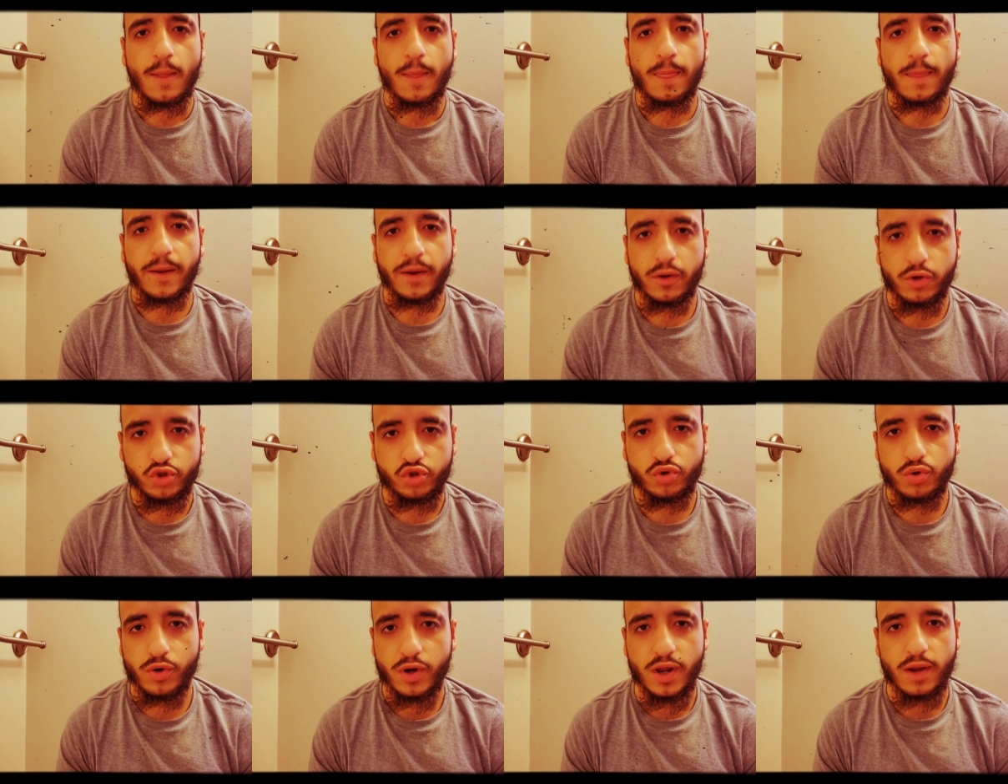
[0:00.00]
In the
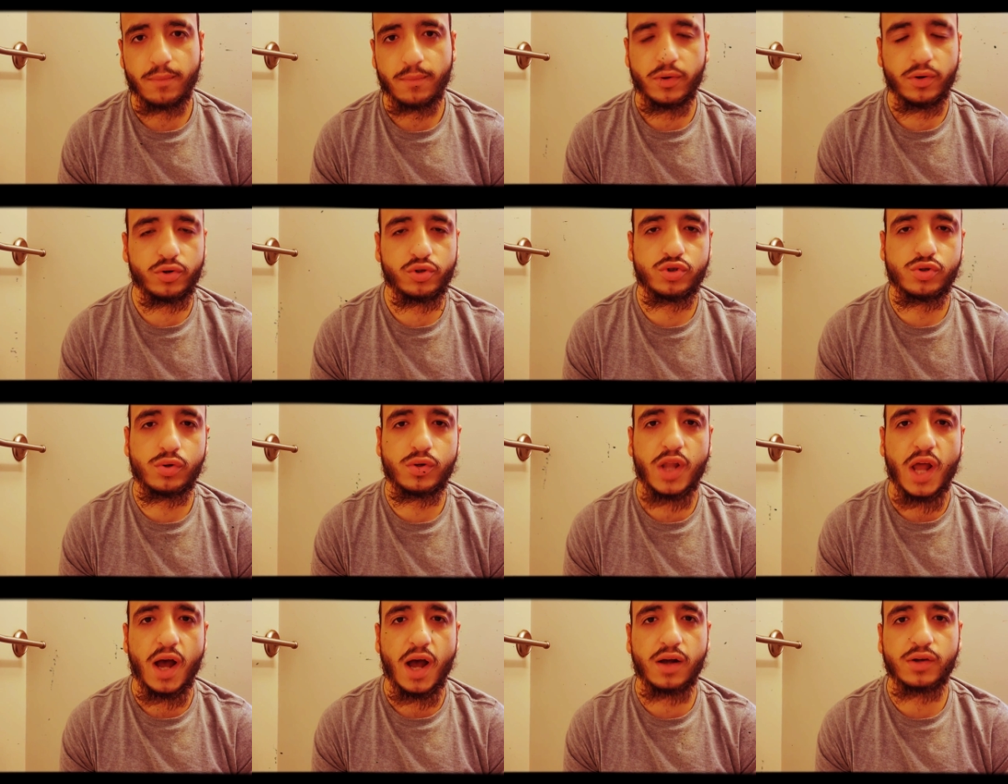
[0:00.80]
true name and the true
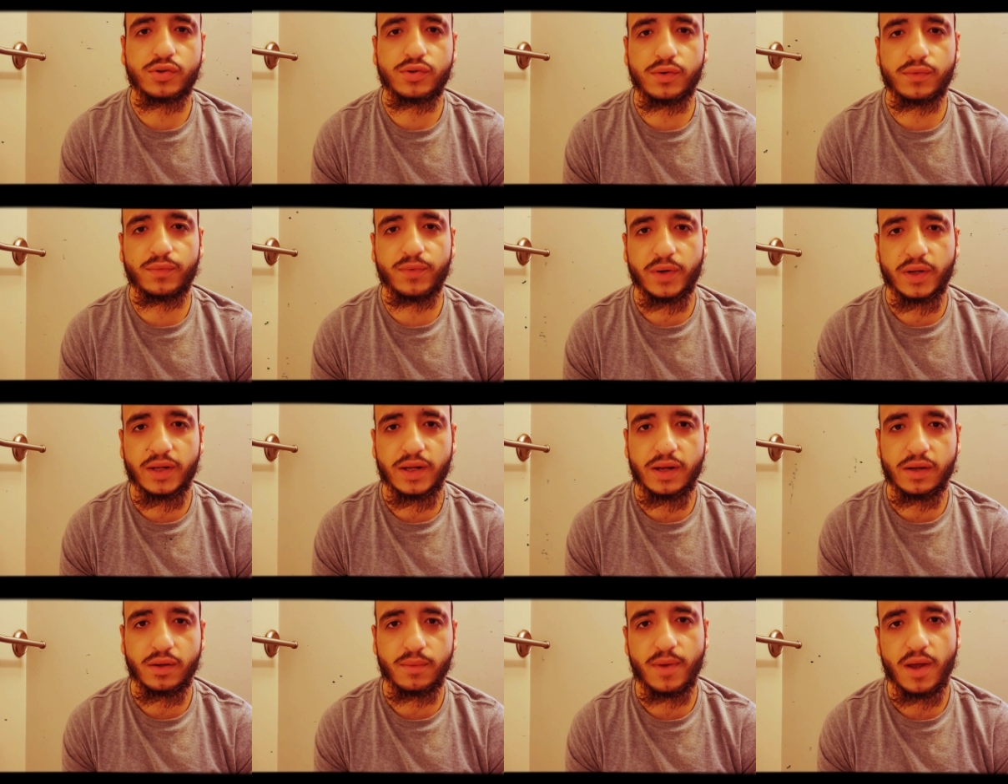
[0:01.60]
doctrine for the
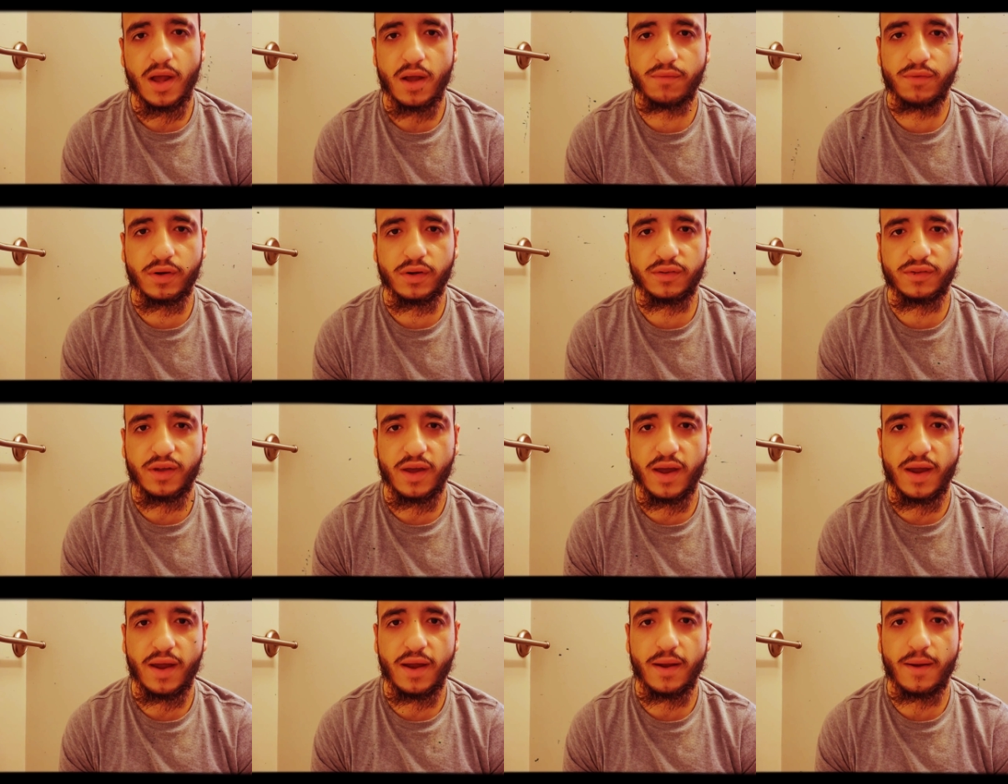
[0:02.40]
kingdom of heaven is
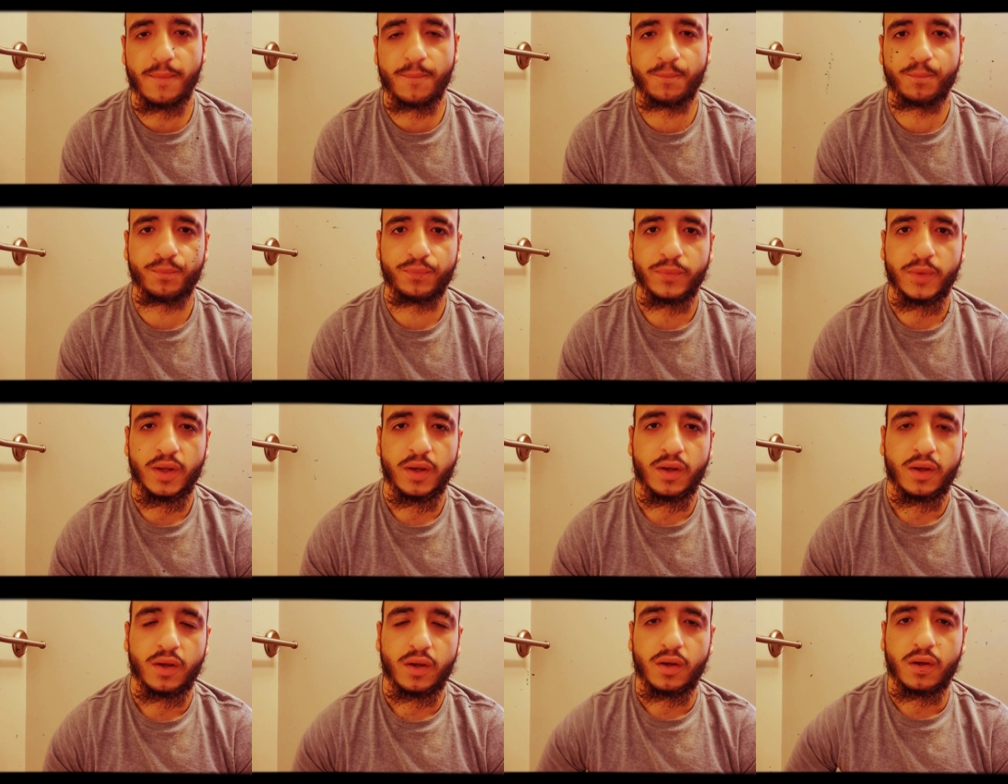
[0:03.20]
at hand.
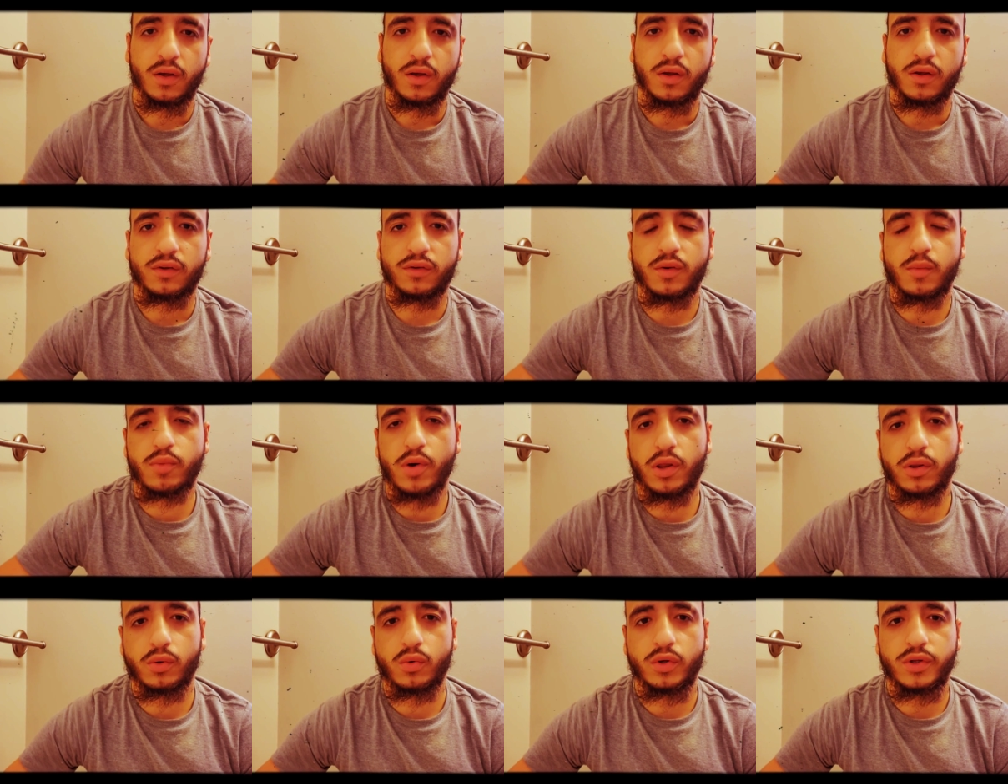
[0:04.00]
It's your
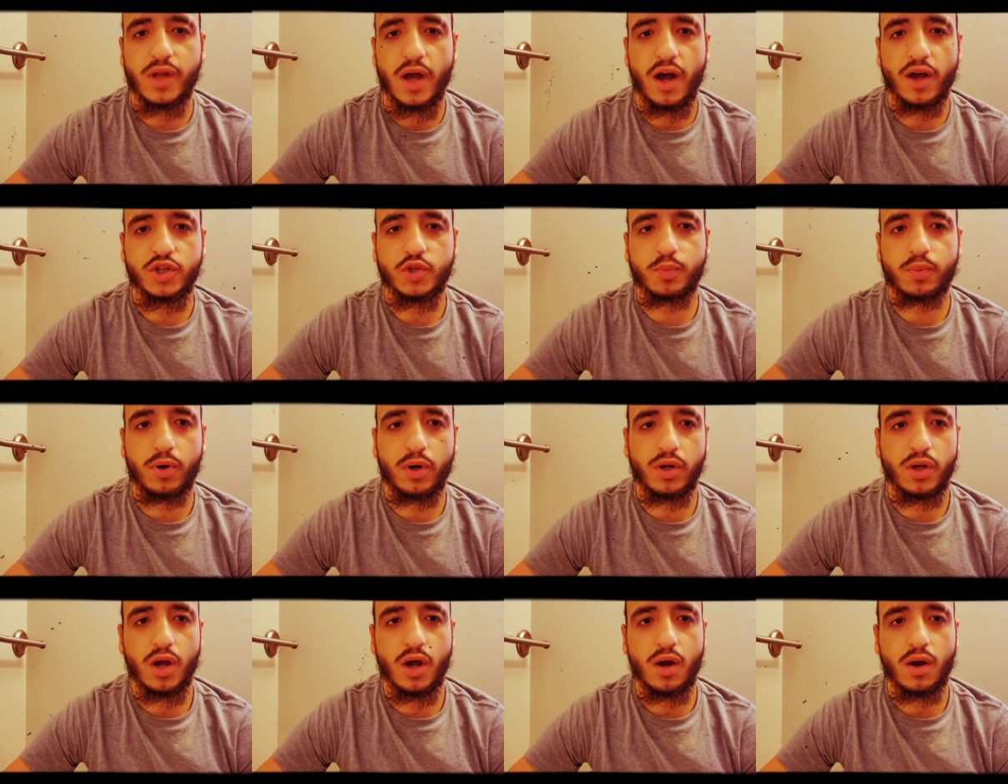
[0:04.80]
brother Kadash
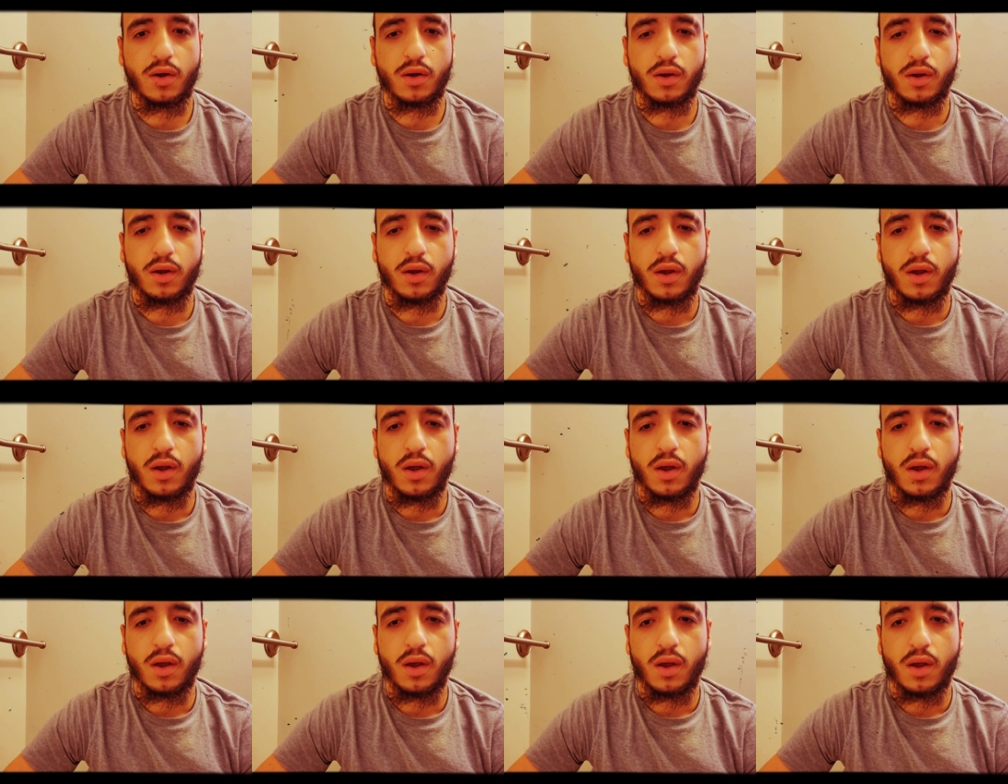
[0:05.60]
Payah.
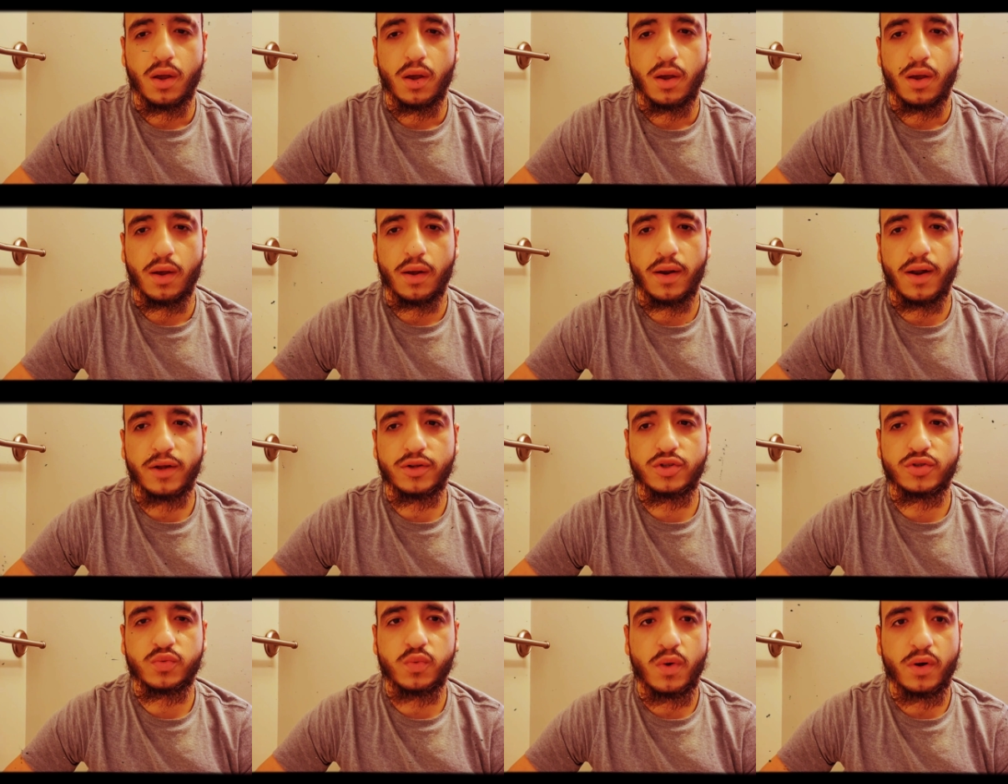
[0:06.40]
And I
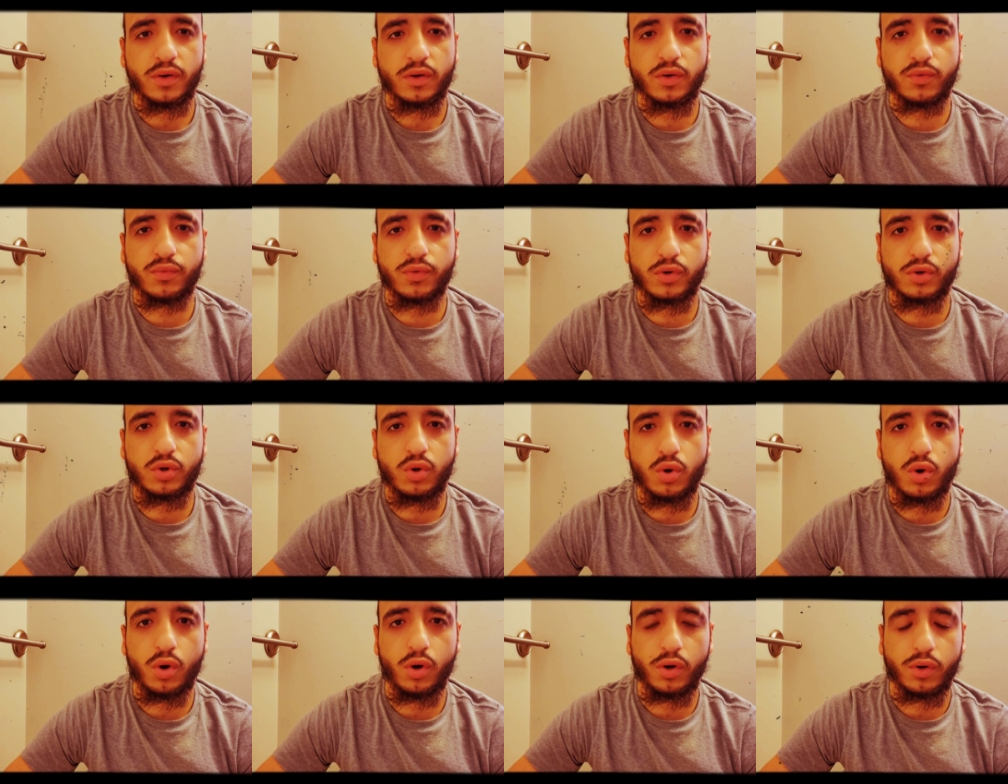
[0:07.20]
just wanted to
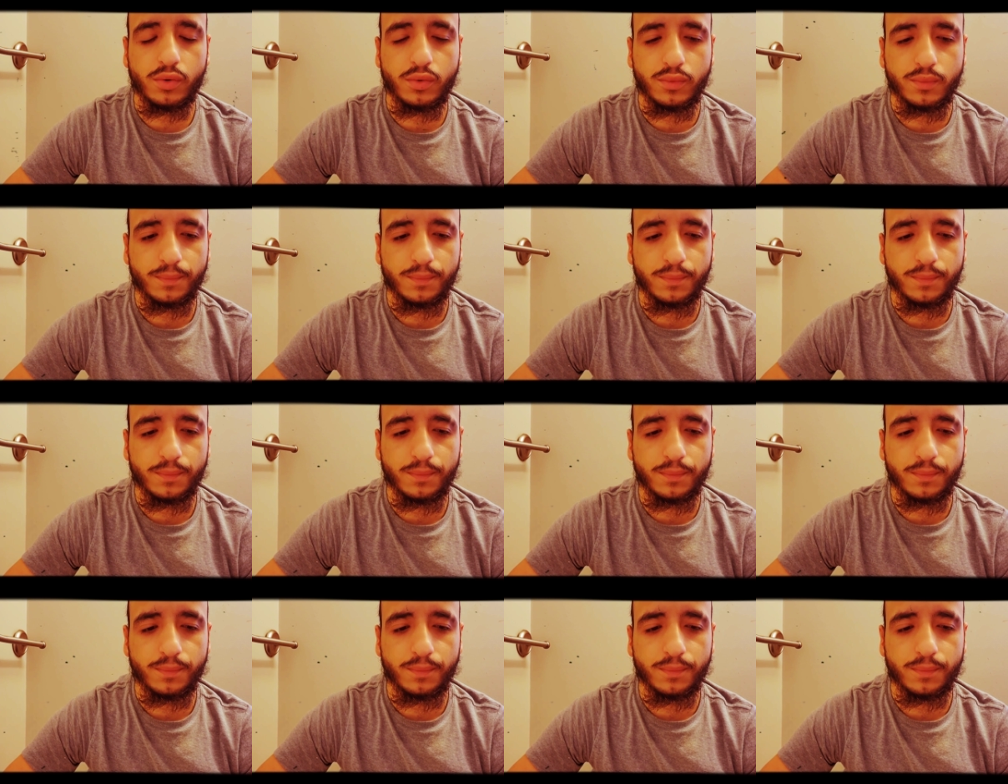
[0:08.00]
record